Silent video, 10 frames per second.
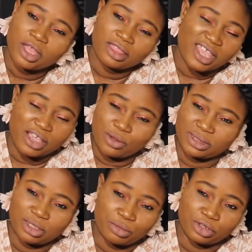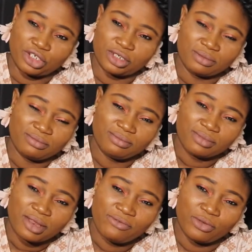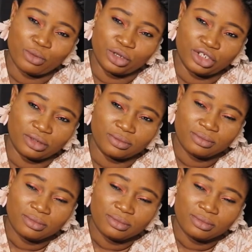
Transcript: Thank you so much for watching.